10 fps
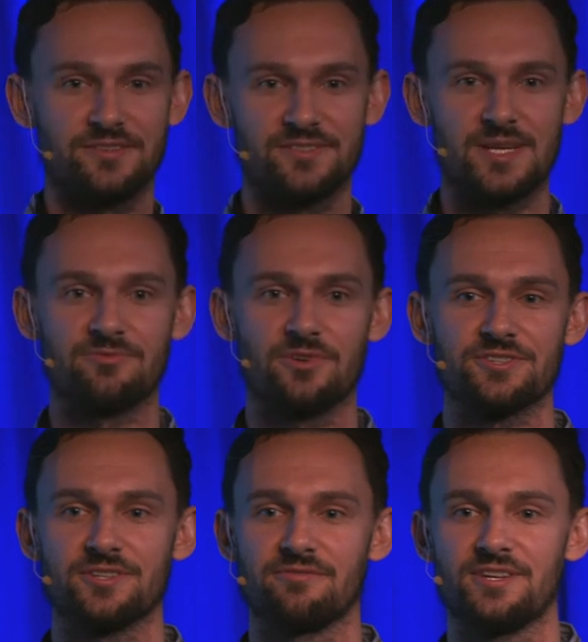The same
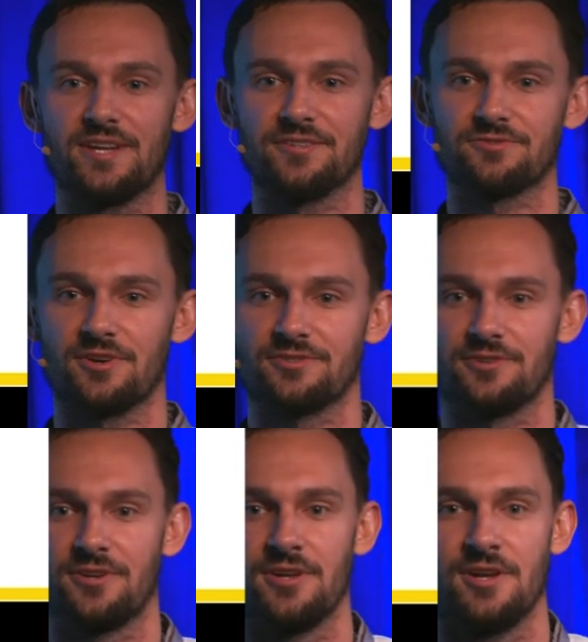version of a data
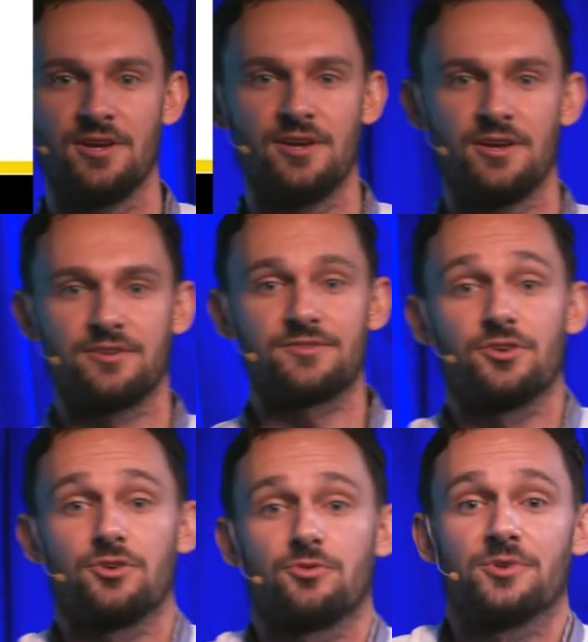structure.
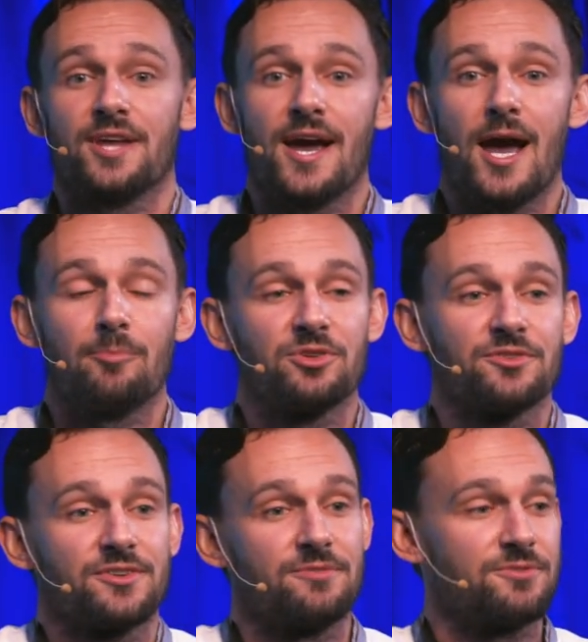So when that
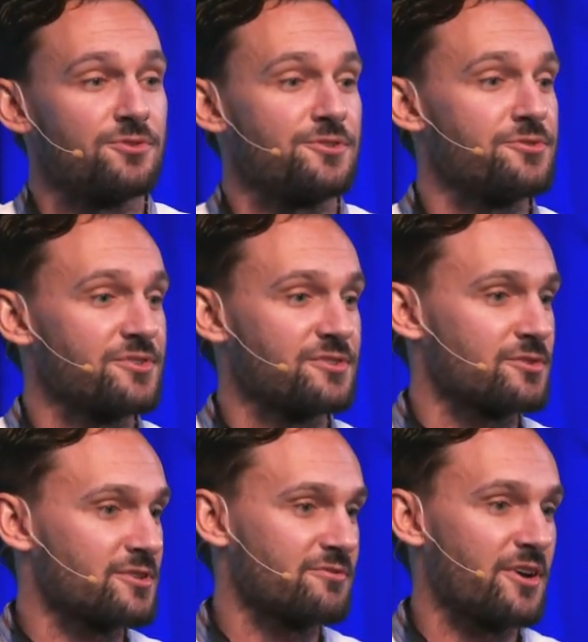happens, if you're using
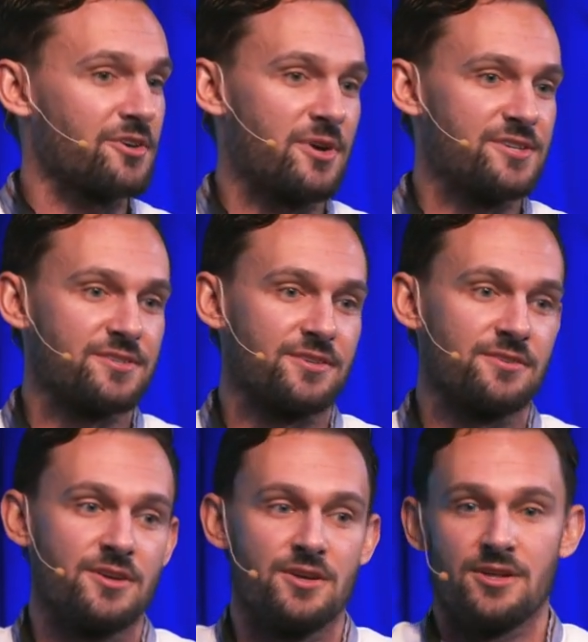strict evaluation,
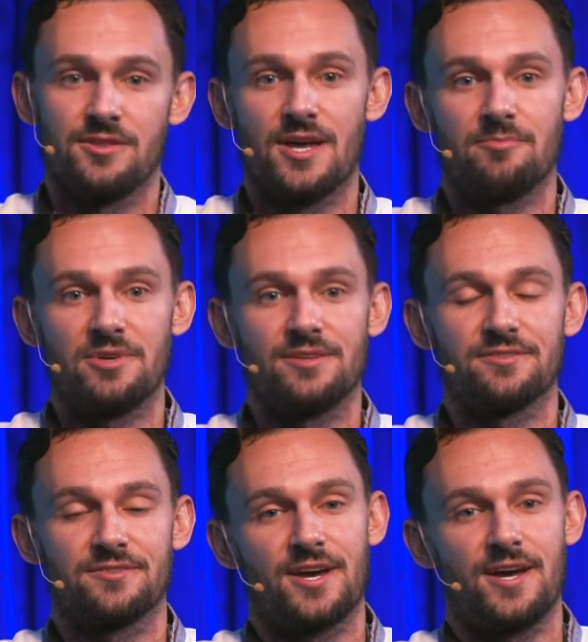that
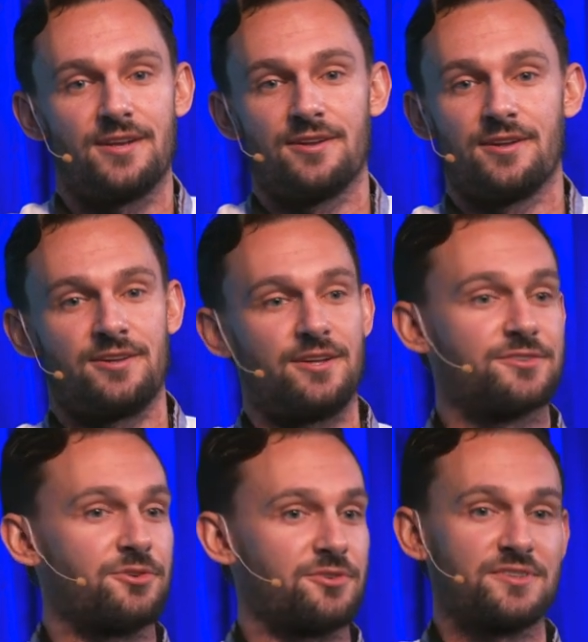means that it's
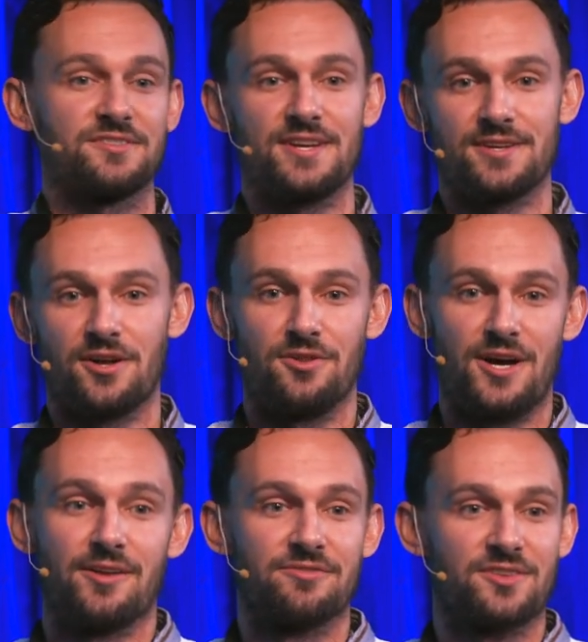going to take a
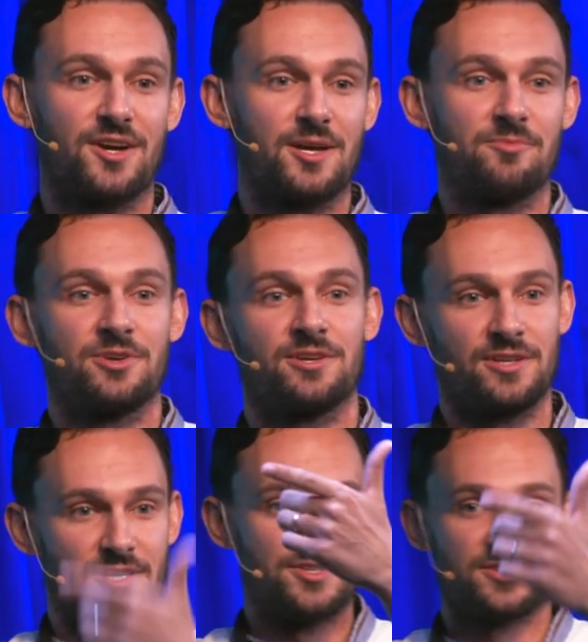lot of time
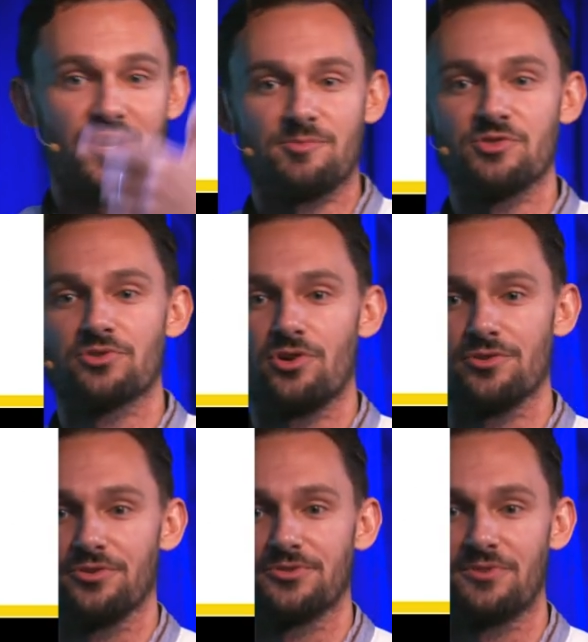each time you call
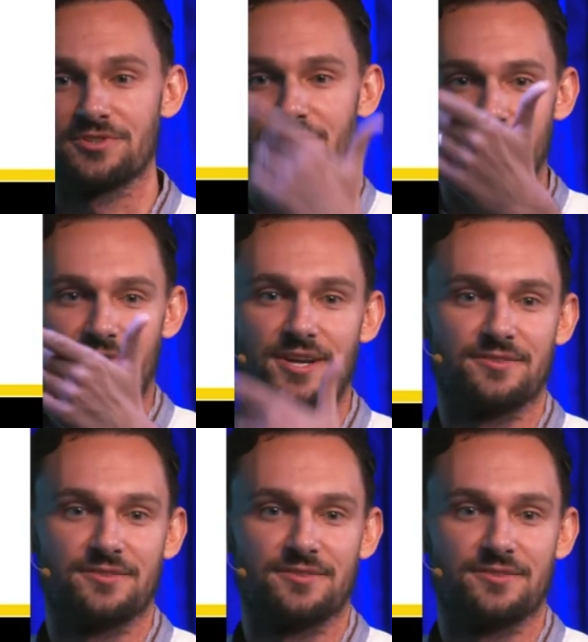those functions, right?